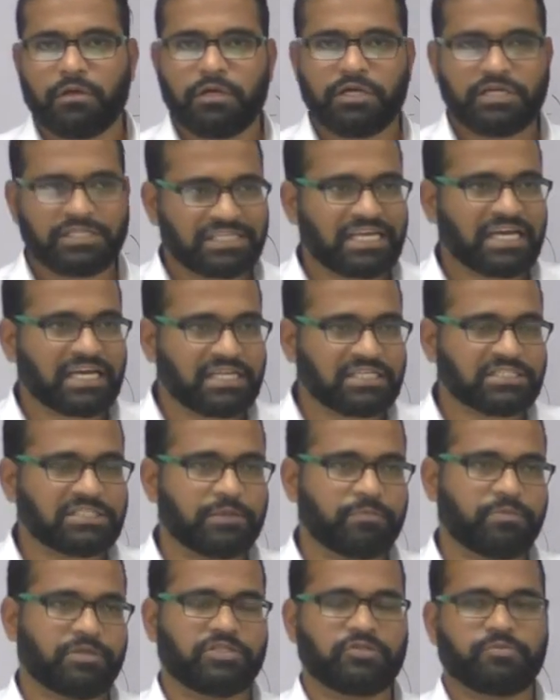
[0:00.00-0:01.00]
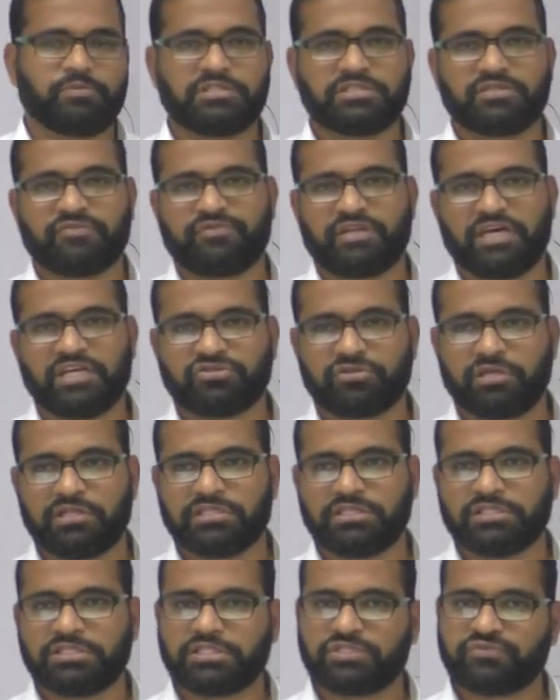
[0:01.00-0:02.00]
It is against the principles of natural
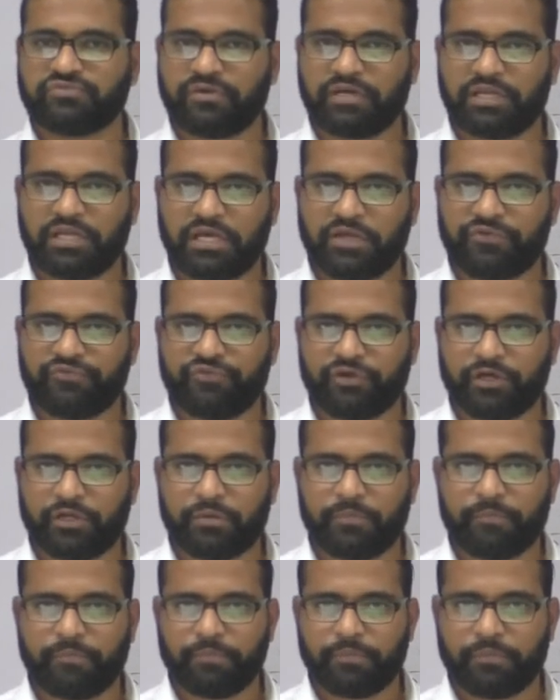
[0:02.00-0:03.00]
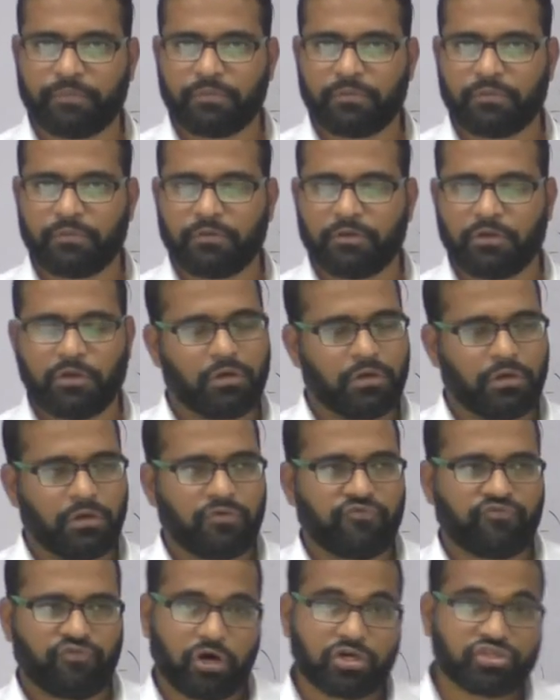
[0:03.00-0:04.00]
justice, very unfair.
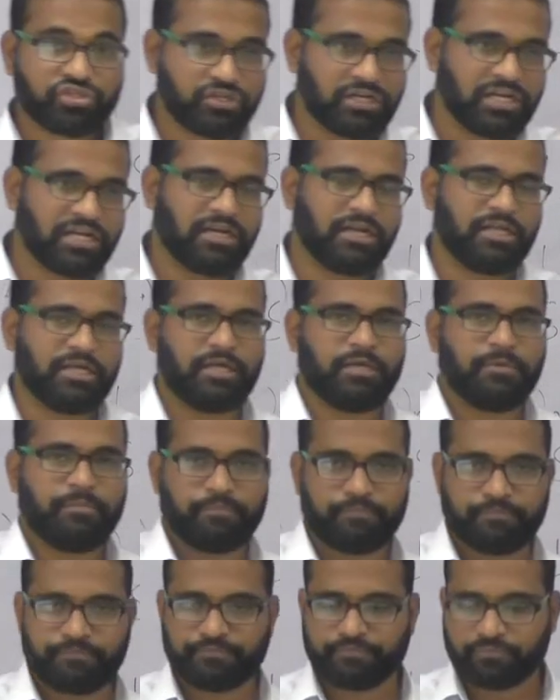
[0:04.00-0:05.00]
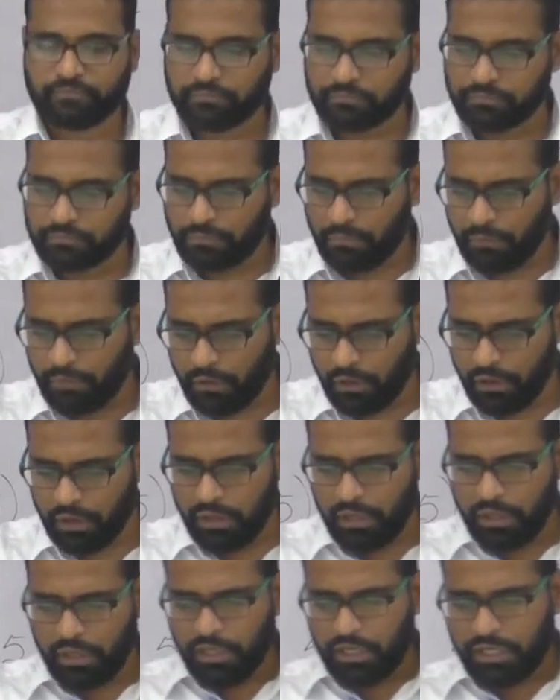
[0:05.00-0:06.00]
Fortunately,
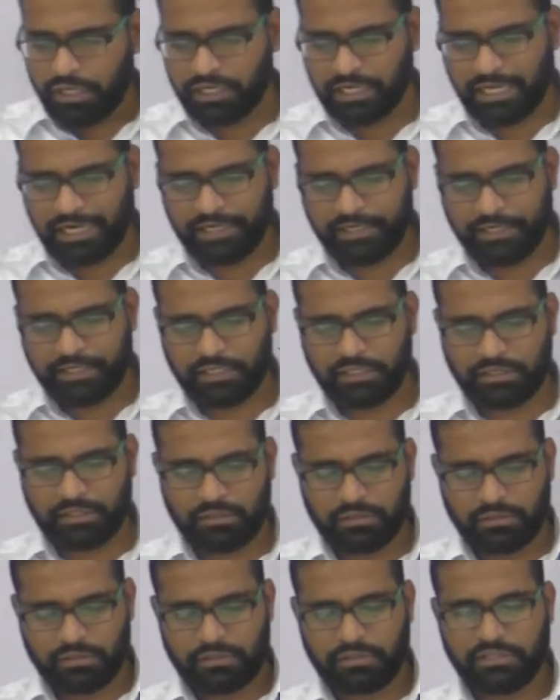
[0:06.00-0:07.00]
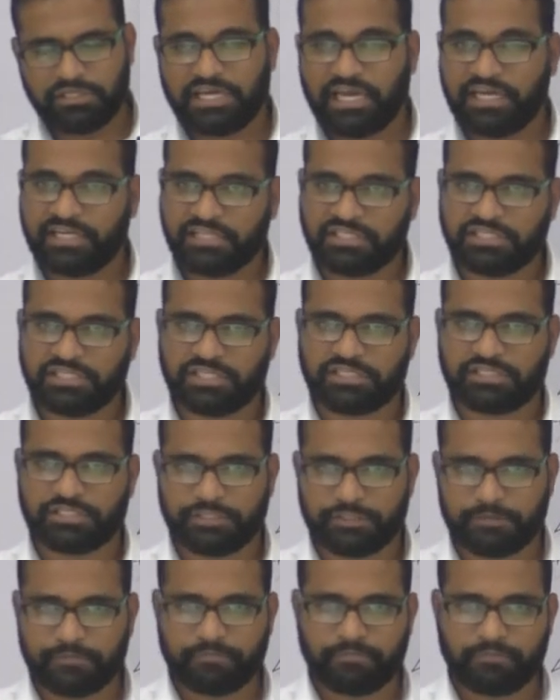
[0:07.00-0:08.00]
in
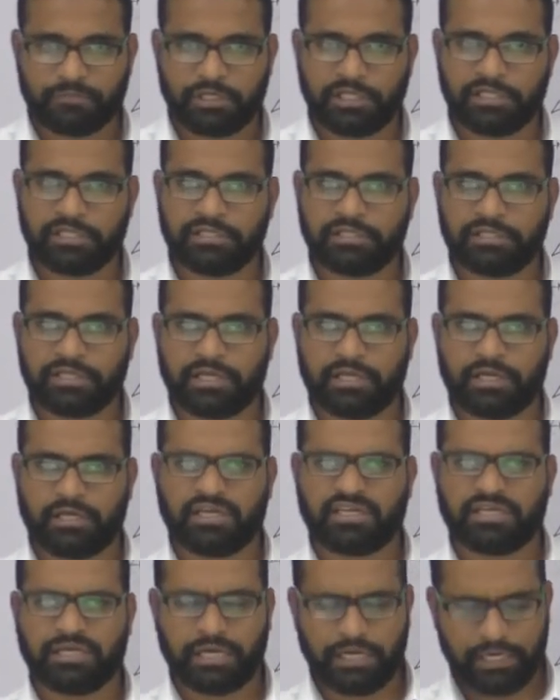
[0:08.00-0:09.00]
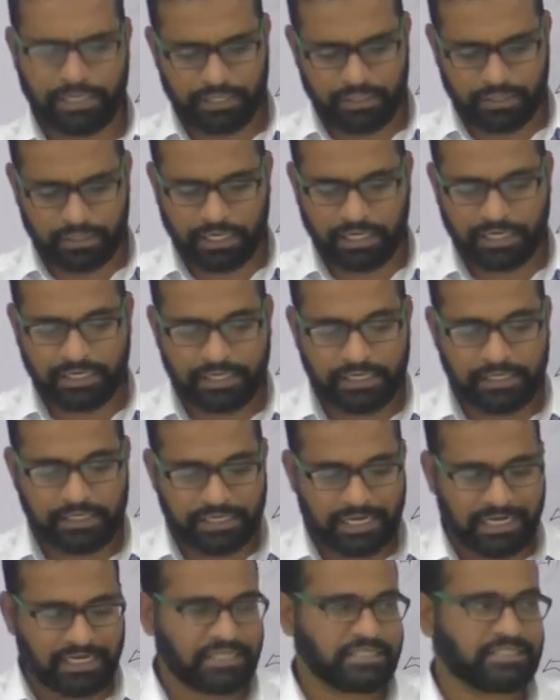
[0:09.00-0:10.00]
1986, in
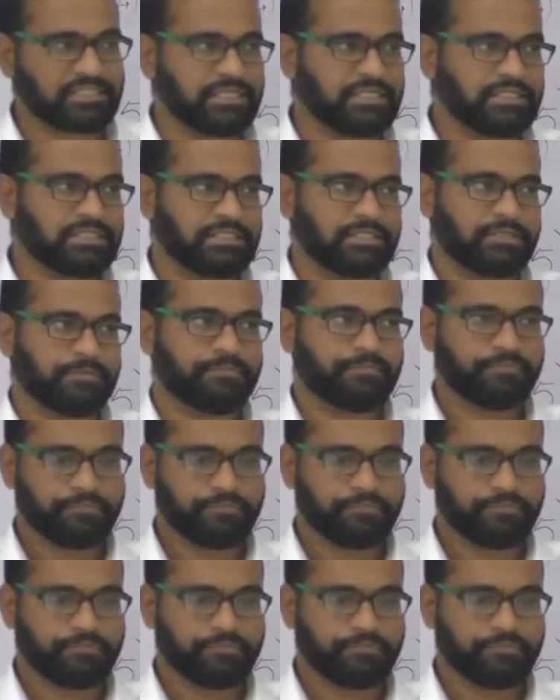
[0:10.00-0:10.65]
1986,